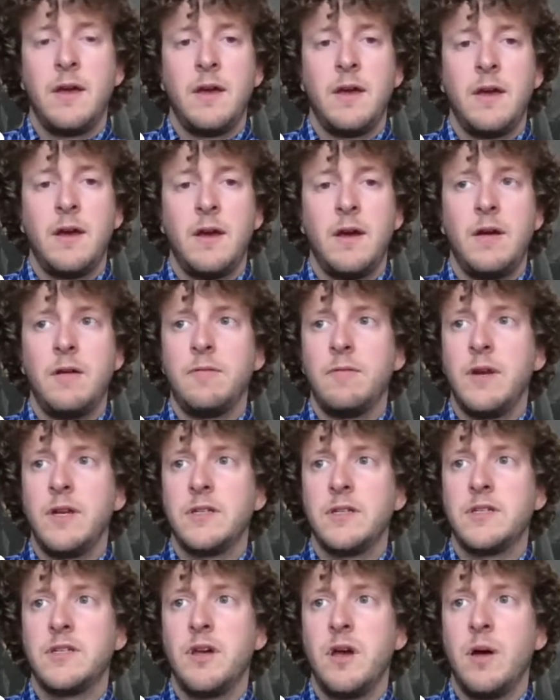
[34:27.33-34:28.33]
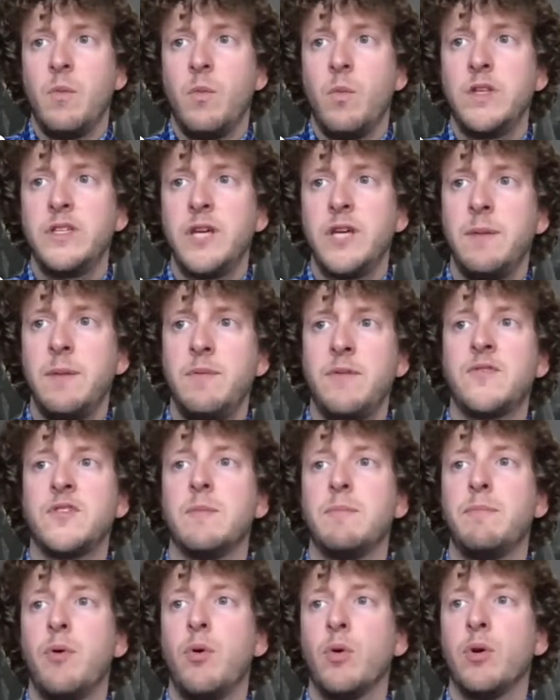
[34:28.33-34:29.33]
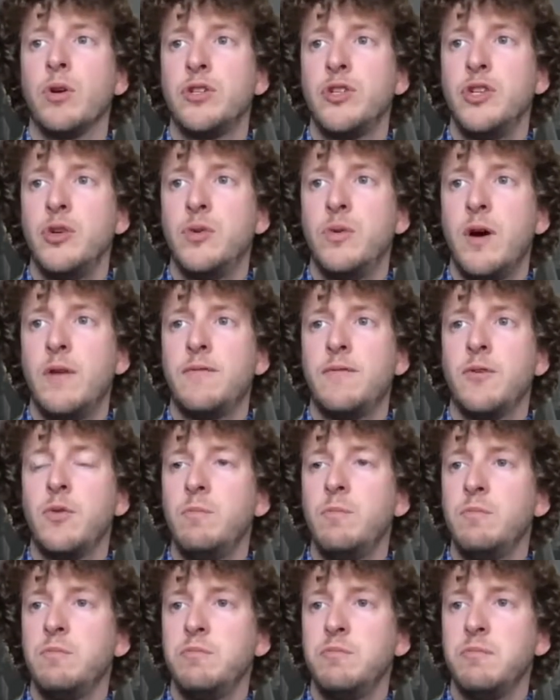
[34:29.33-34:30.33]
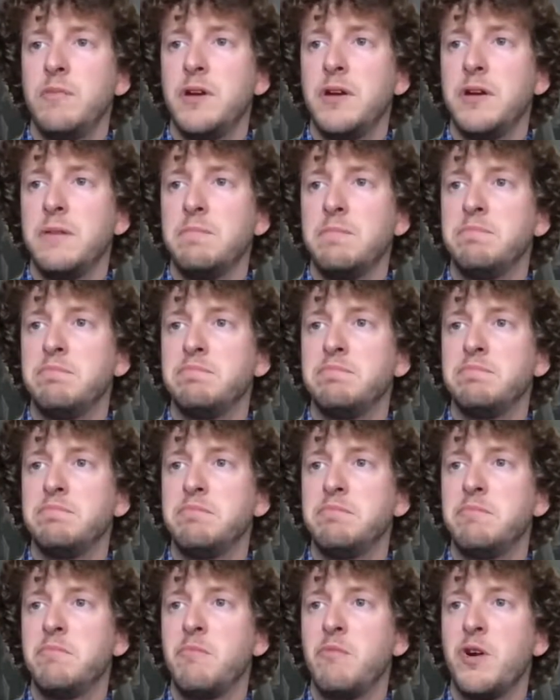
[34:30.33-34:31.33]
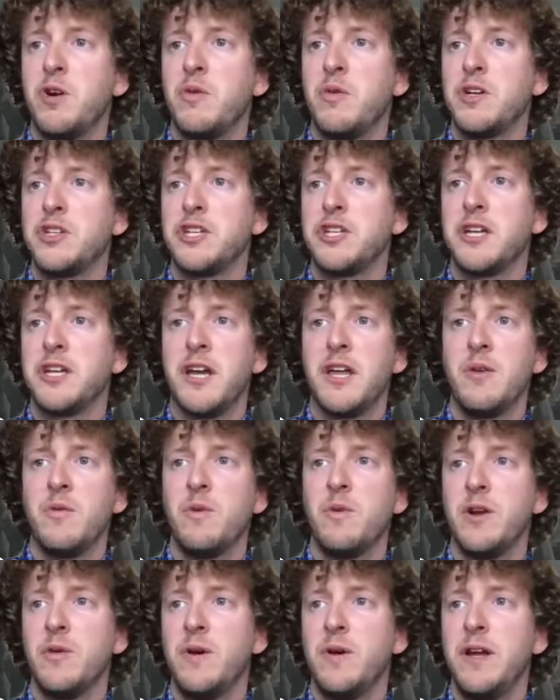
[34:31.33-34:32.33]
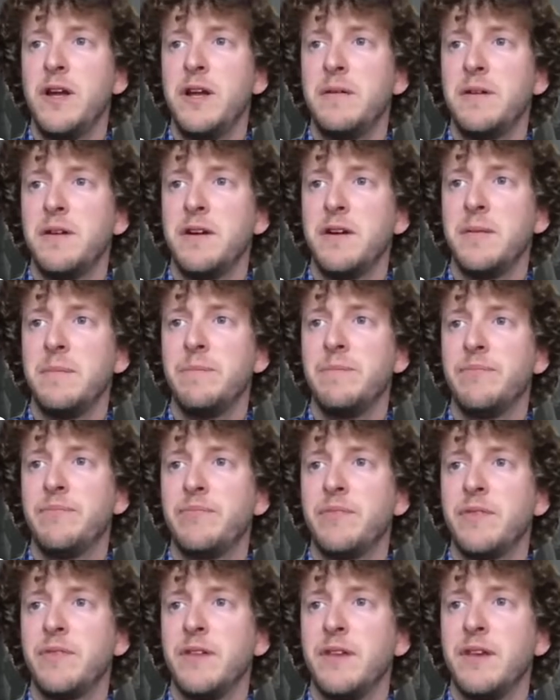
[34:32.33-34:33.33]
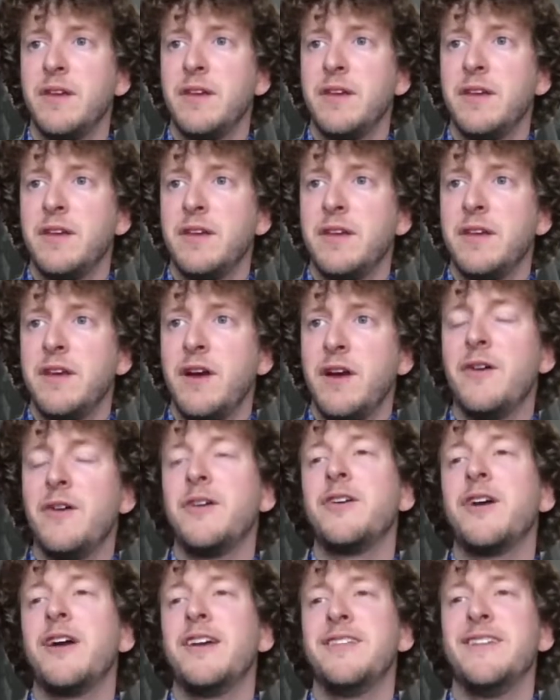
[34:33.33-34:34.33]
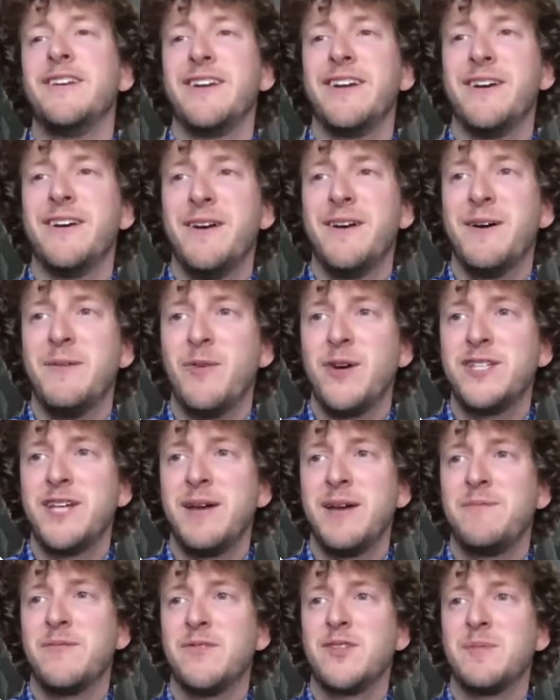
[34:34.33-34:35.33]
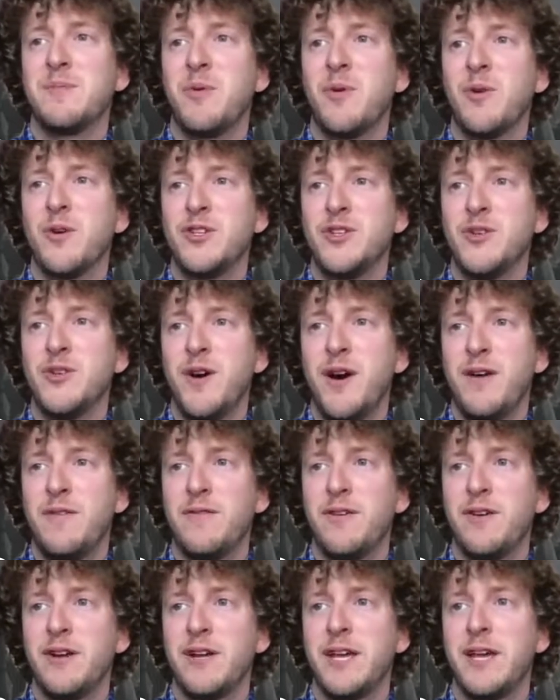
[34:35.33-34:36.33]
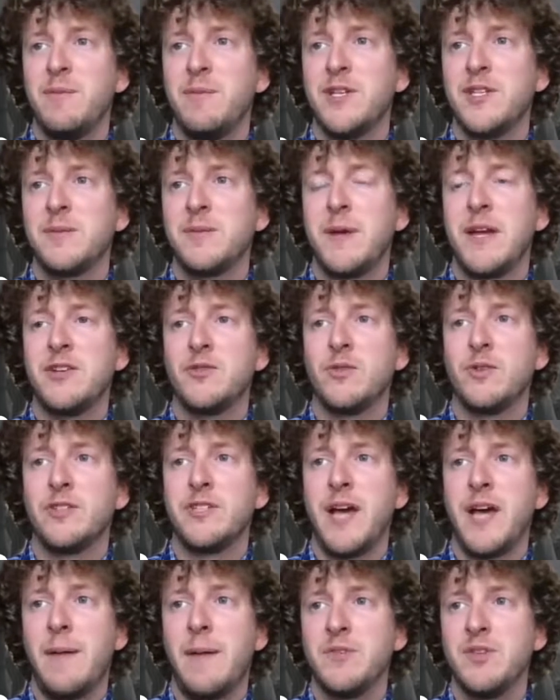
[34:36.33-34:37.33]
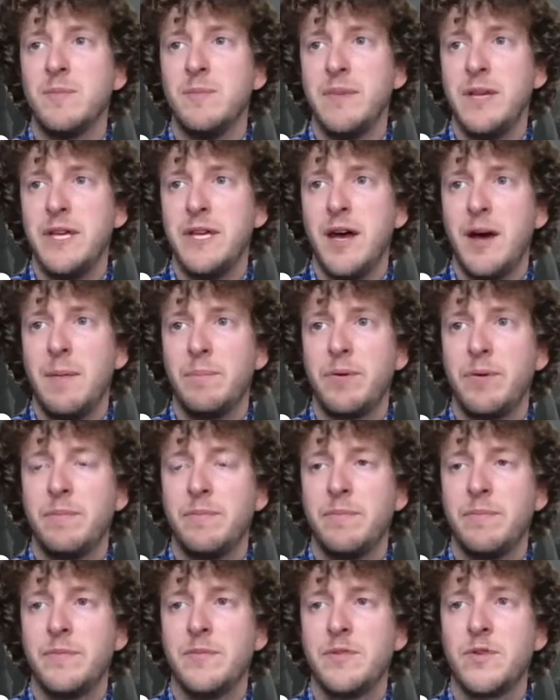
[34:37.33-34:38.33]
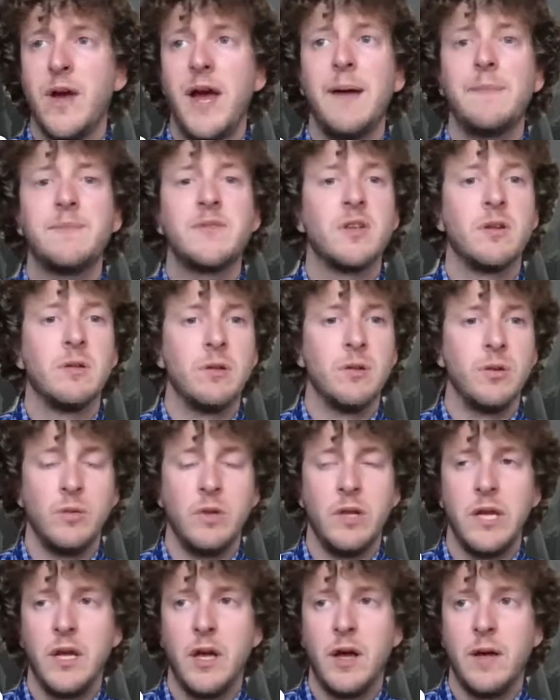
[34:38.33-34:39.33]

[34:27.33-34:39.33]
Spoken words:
All right. What type of support do you offer? One question kind of went away. Oh, okay, there you go. What type of support do you offer, and can we schedule a time to meet up? So absolutely.